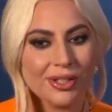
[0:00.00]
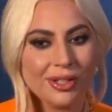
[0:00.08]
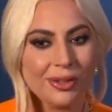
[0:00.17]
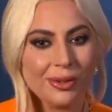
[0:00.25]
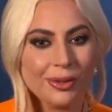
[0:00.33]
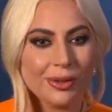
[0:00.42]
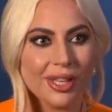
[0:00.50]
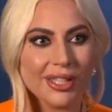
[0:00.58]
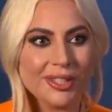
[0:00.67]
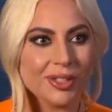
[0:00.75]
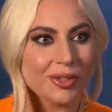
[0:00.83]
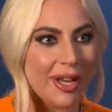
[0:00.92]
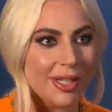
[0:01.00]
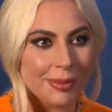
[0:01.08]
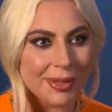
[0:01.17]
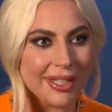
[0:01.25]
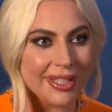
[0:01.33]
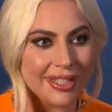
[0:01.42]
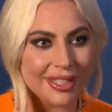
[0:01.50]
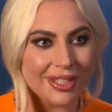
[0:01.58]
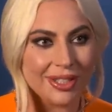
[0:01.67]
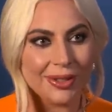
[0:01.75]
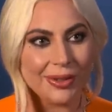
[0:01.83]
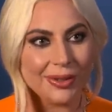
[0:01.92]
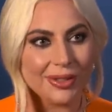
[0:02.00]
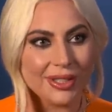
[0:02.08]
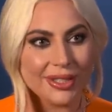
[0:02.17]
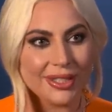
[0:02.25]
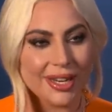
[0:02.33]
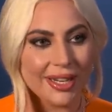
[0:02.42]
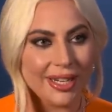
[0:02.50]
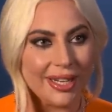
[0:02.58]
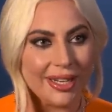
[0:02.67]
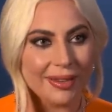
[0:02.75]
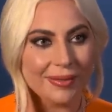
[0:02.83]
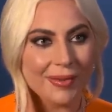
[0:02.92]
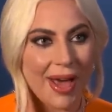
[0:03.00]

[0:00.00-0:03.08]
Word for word: to the Lee Strasberg Institute to study